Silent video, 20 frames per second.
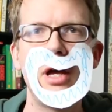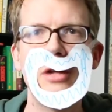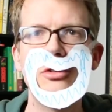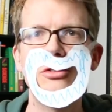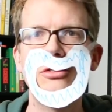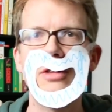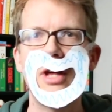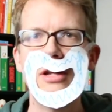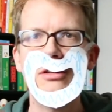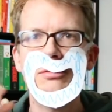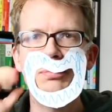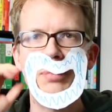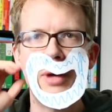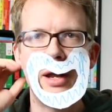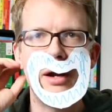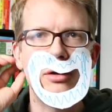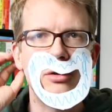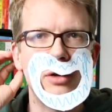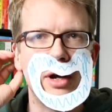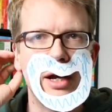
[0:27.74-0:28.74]
That's, that's
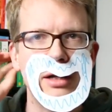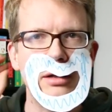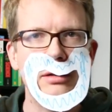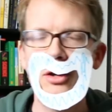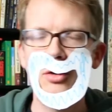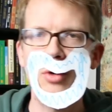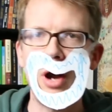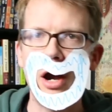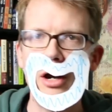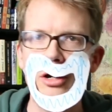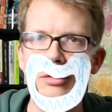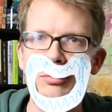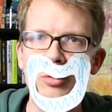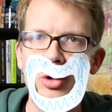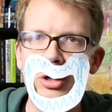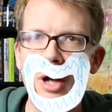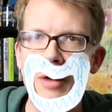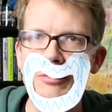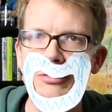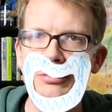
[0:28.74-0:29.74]
better, right? You Are you
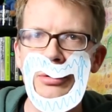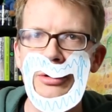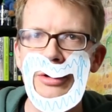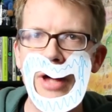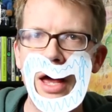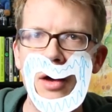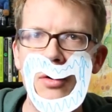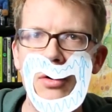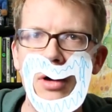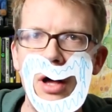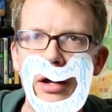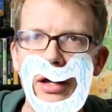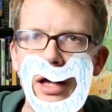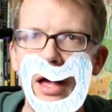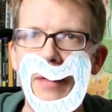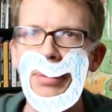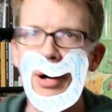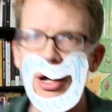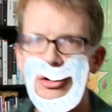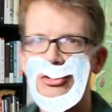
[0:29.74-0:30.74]
more comfortable now? A,
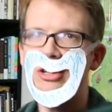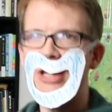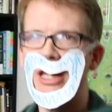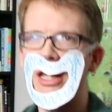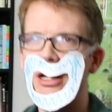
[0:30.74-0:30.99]
a punted